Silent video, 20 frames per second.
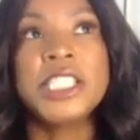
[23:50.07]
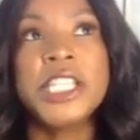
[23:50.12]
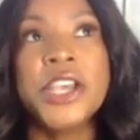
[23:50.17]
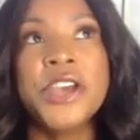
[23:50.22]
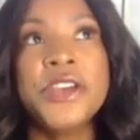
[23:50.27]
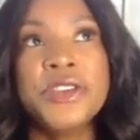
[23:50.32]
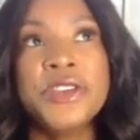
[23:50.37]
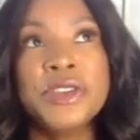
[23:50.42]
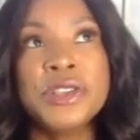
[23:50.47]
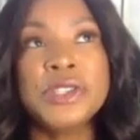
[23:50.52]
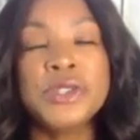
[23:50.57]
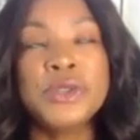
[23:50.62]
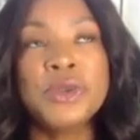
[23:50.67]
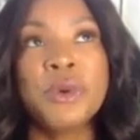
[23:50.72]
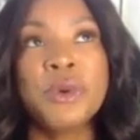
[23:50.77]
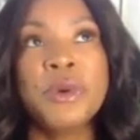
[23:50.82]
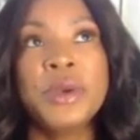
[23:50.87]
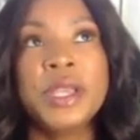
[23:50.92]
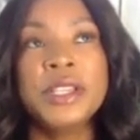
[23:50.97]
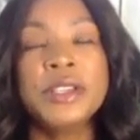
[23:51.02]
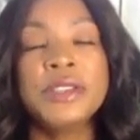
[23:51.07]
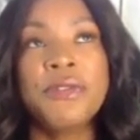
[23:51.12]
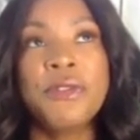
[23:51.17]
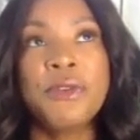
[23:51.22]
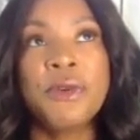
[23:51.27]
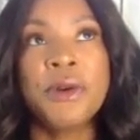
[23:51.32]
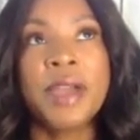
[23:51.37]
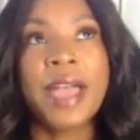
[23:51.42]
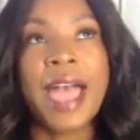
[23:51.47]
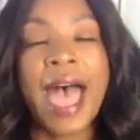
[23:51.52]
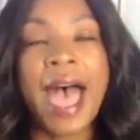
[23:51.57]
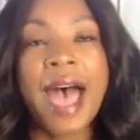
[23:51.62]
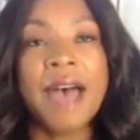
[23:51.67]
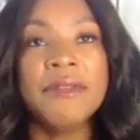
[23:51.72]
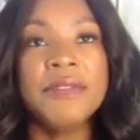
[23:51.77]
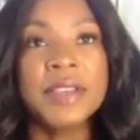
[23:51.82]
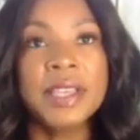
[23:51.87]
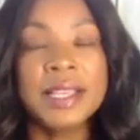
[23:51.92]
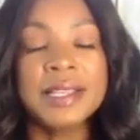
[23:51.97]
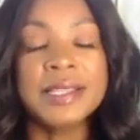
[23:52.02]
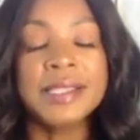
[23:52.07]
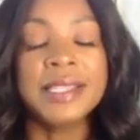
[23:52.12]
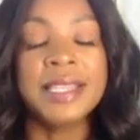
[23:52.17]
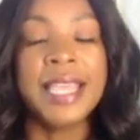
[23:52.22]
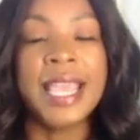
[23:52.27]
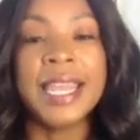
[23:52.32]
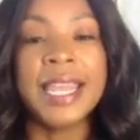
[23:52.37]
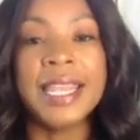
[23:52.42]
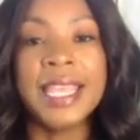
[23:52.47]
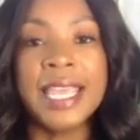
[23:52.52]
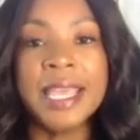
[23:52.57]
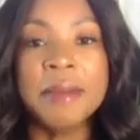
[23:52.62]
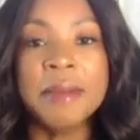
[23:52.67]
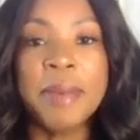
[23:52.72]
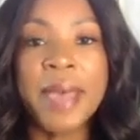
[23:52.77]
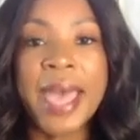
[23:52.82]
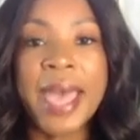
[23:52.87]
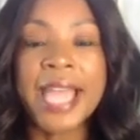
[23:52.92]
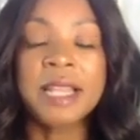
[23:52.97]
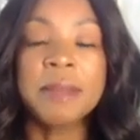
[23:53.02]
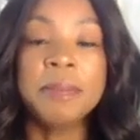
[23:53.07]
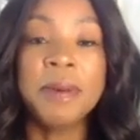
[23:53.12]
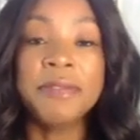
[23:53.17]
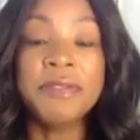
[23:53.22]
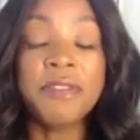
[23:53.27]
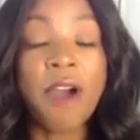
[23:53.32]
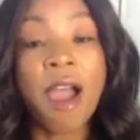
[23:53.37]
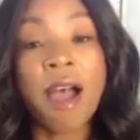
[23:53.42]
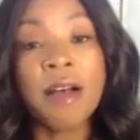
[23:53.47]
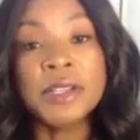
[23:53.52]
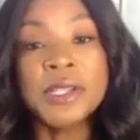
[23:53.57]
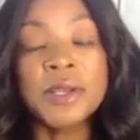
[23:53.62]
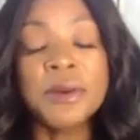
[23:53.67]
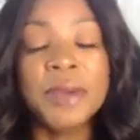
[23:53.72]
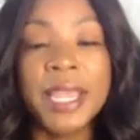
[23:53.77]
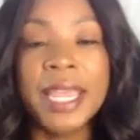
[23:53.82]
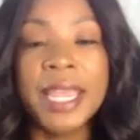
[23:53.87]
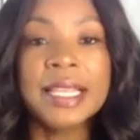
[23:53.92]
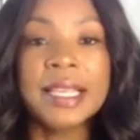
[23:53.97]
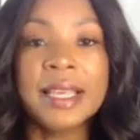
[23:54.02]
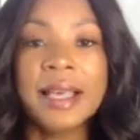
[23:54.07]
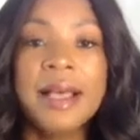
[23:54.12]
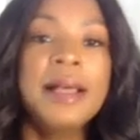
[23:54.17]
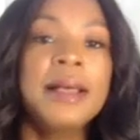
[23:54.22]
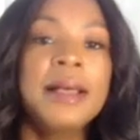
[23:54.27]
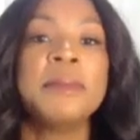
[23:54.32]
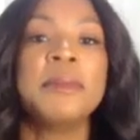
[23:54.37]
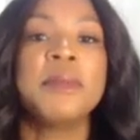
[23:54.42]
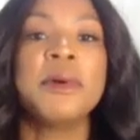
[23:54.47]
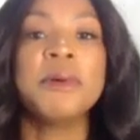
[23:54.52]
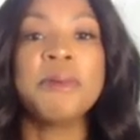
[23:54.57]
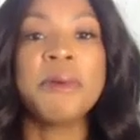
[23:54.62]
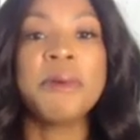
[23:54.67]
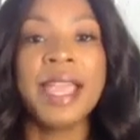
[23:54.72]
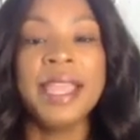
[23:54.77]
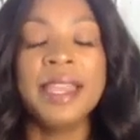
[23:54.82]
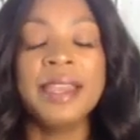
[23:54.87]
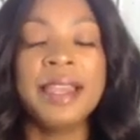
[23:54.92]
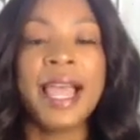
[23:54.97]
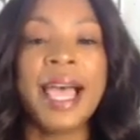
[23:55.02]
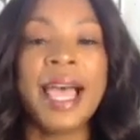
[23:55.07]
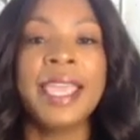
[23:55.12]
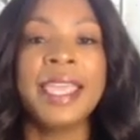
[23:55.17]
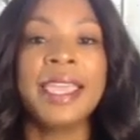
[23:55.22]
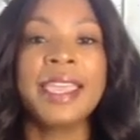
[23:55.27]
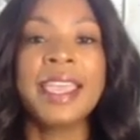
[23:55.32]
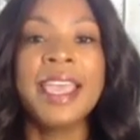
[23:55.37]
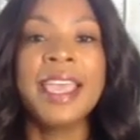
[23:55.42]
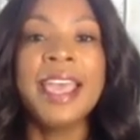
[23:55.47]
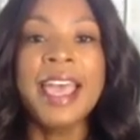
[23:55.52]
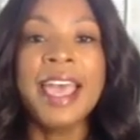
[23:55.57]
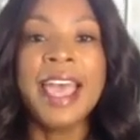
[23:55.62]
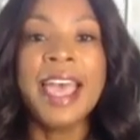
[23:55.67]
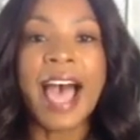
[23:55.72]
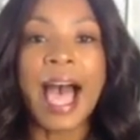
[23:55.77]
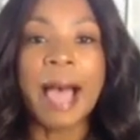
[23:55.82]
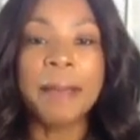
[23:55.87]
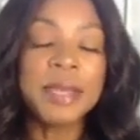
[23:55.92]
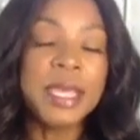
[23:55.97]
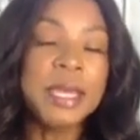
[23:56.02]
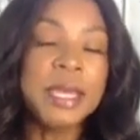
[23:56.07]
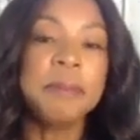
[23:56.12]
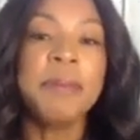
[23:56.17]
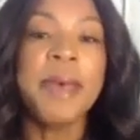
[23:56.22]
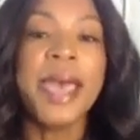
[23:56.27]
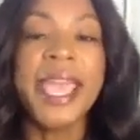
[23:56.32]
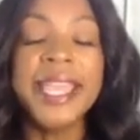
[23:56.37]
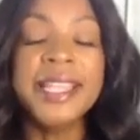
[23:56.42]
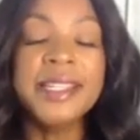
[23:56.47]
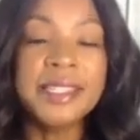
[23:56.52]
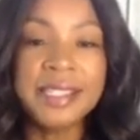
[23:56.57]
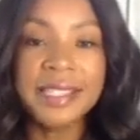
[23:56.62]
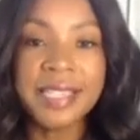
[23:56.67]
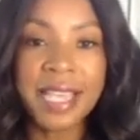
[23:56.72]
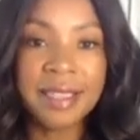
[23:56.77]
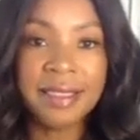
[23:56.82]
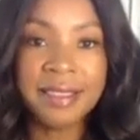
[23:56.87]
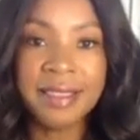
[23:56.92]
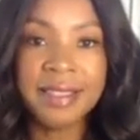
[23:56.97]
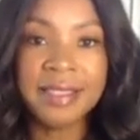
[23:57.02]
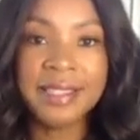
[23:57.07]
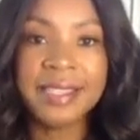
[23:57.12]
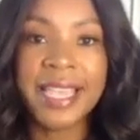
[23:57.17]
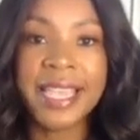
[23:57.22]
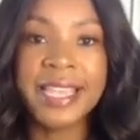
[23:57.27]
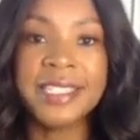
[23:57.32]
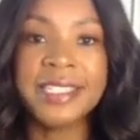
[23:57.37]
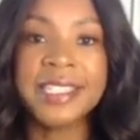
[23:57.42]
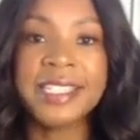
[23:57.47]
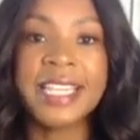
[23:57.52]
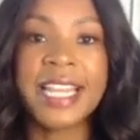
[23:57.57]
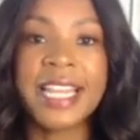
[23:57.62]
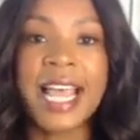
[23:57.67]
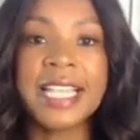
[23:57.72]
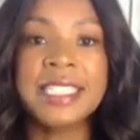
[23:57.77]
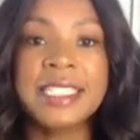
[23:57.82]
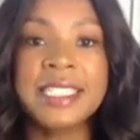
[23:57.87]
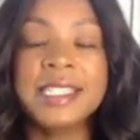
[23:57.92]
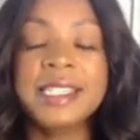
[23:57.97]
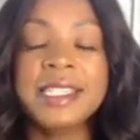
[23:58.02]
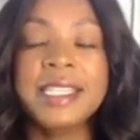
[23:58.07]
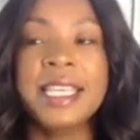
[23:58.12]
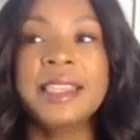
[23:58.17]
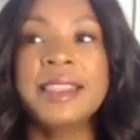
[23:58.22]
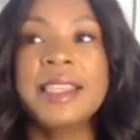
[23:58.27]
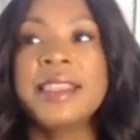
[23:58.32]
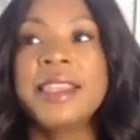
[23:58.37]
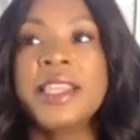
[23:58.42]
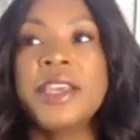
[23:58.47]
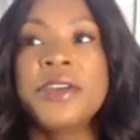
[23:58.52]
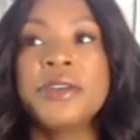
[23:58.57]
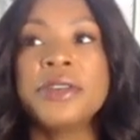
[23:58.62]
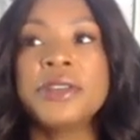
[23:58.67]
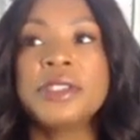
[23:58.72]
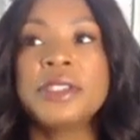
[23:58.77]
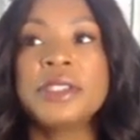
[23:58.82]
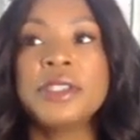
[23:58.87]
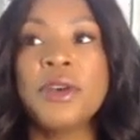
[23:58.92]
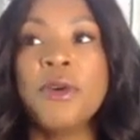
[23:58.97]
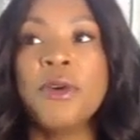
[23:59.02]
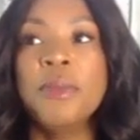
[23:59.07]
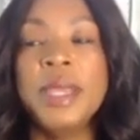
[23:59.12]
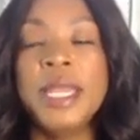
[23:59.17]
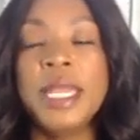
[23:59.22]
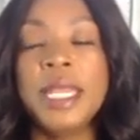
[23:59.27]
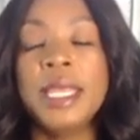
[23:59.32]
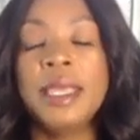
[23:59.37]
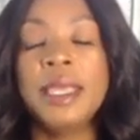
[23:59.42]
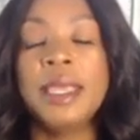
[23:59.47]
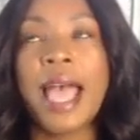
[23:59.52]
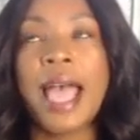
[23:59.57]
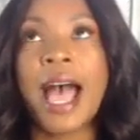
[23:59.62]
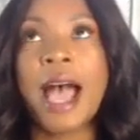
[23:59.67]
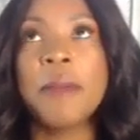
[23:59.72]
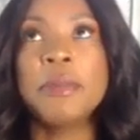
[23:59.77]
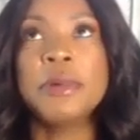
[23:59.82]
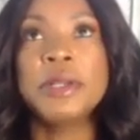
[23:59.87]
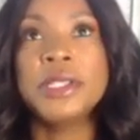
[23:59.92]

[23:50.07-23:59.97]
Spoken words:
share your stories for advocacy and impact, but also income, right? Like, I'm getting paid to take these stages. And I just think that there are so many